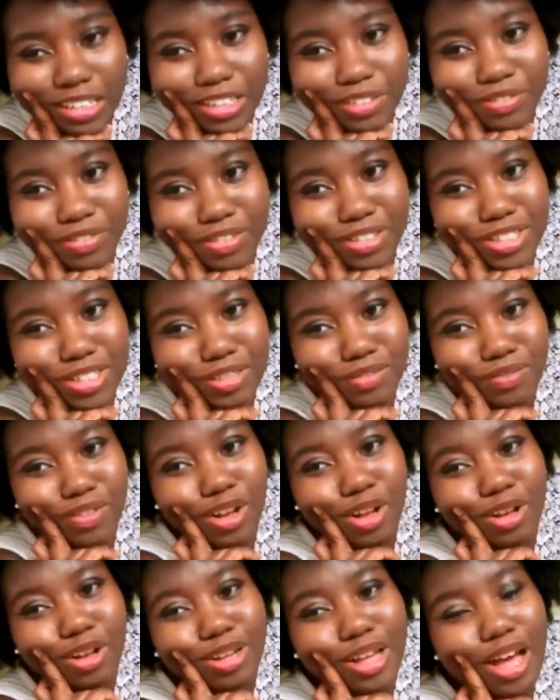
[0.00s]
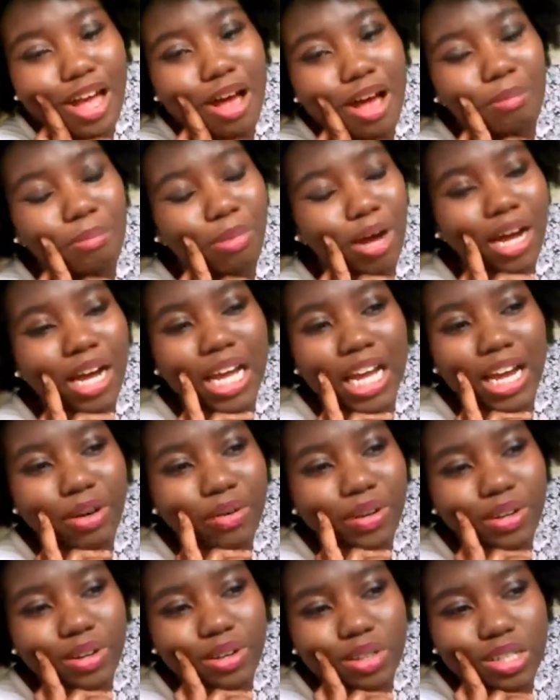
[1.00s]
Like, first of all, my
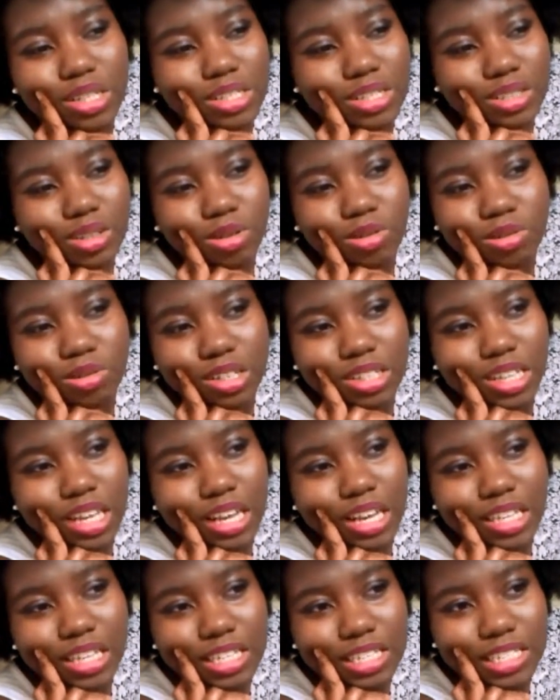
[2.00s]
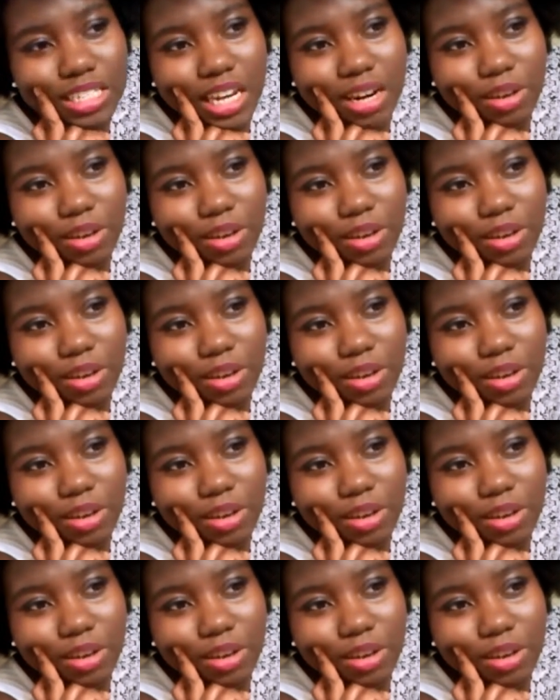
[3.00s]
areolas don't look like his